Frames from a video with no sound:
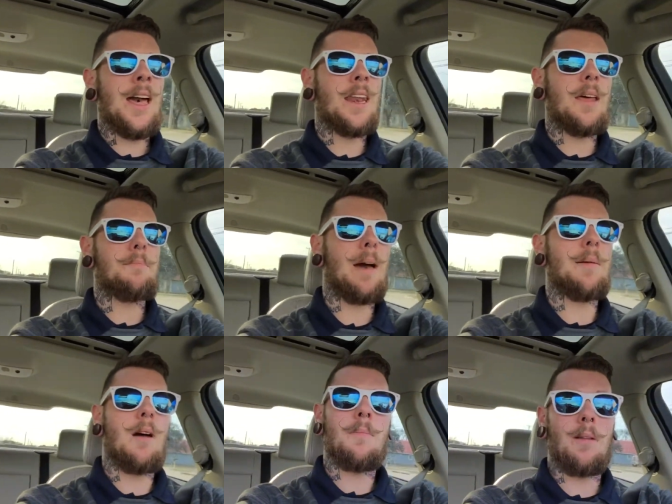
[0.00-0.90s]
And
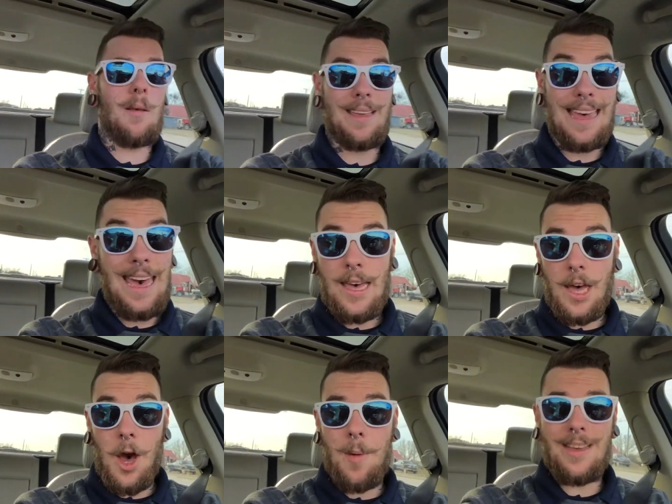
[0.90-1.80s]
my mom probably
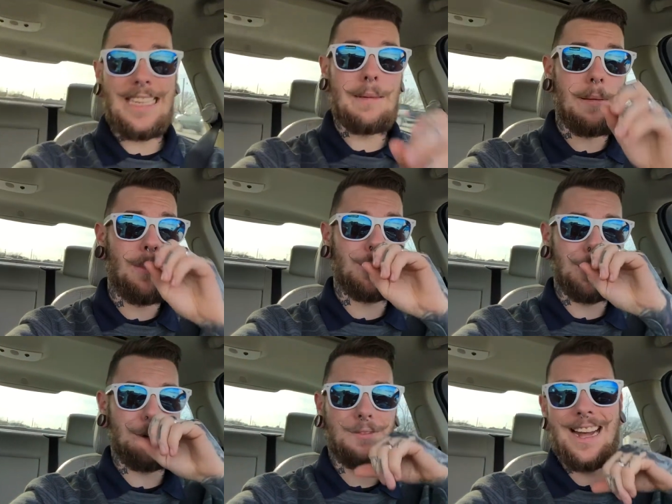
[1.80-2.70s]
can't go because my mom's
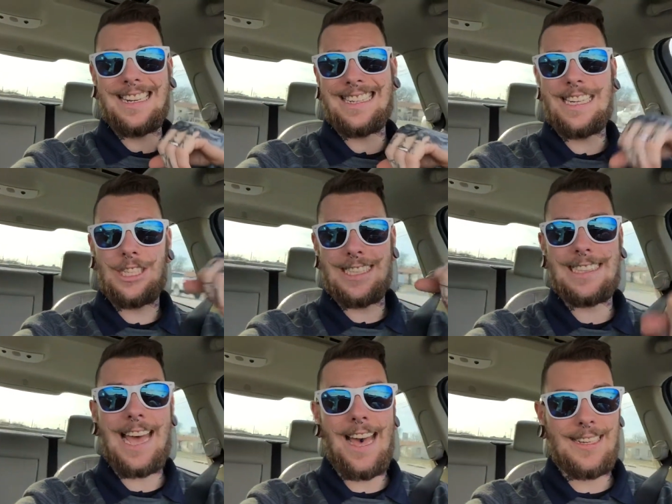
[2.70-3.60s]
certified to teach
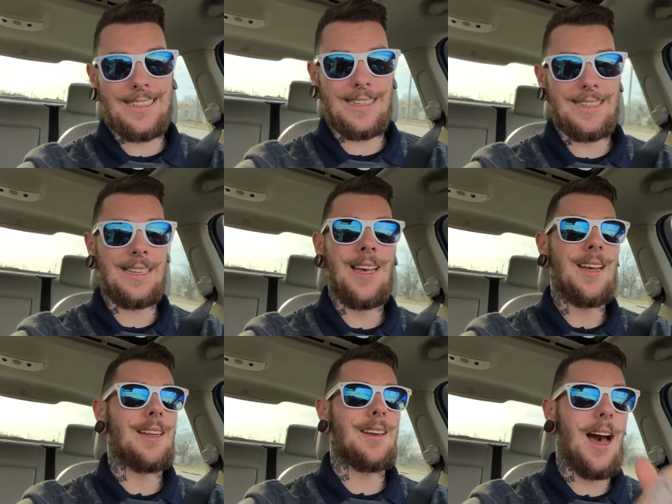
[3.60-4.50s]
in Texas,
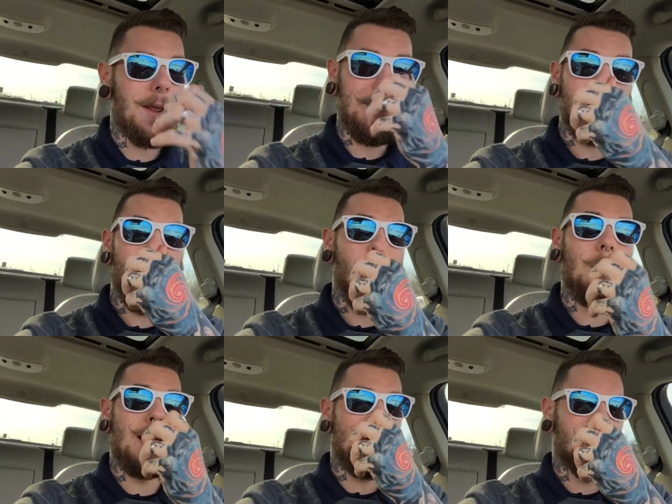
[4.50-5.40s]
not
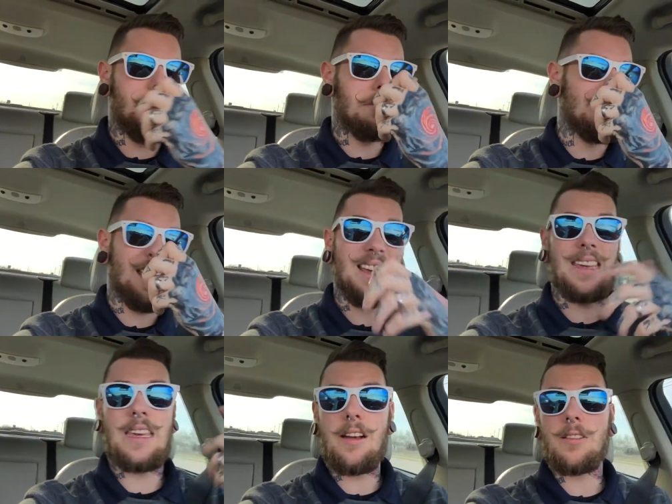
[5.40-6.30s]
Oklahoma. And it would be like a
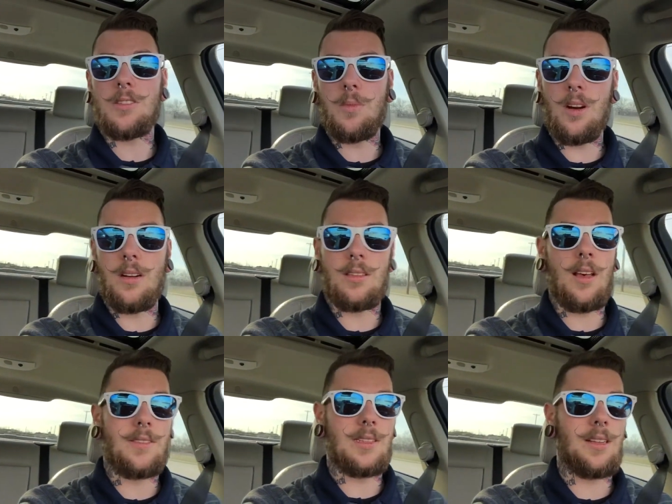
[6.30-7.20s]
year's worth
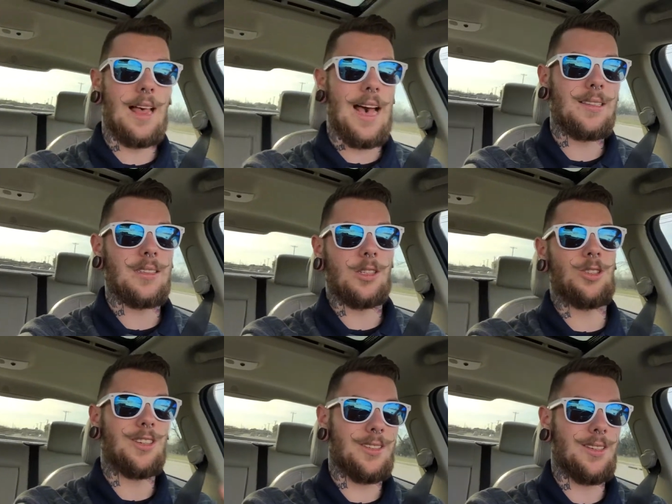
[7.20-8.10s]
of classes
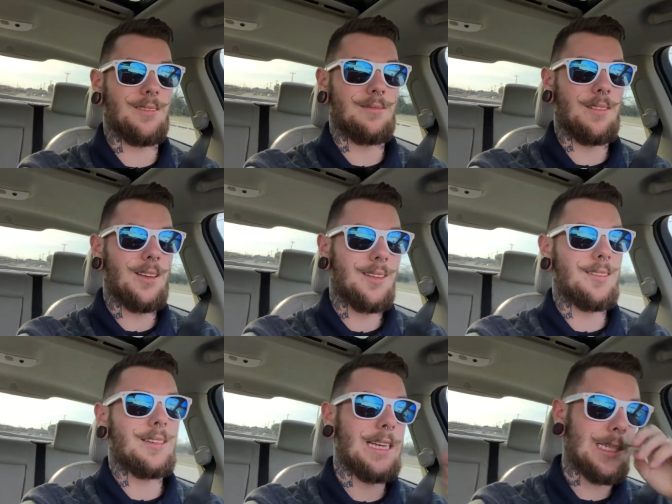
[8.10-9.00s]
just to
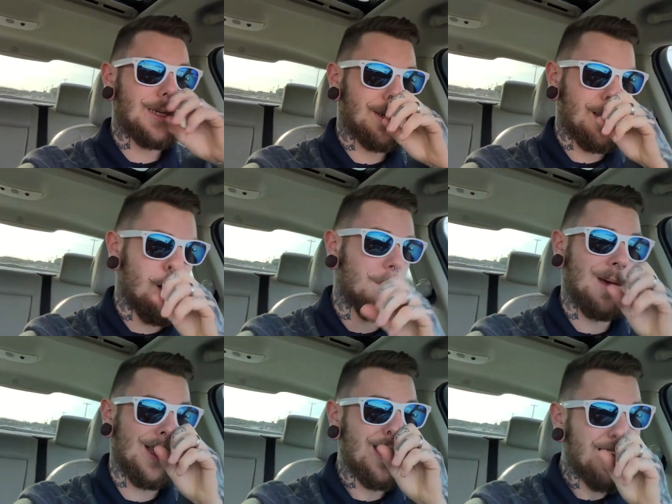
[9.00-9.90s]
teach in
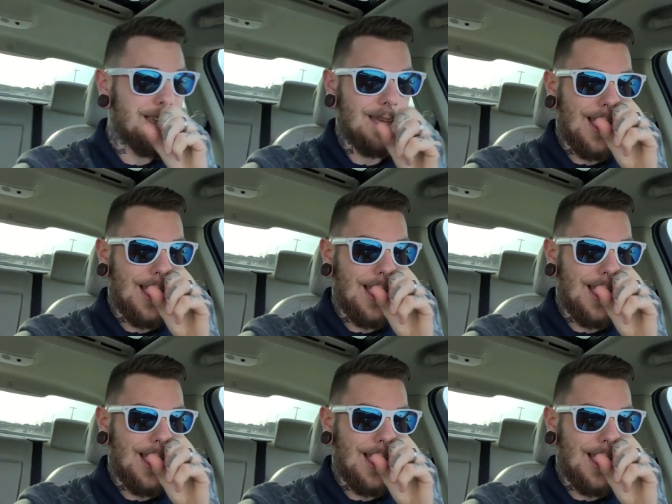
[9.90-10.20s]
Oklahoma.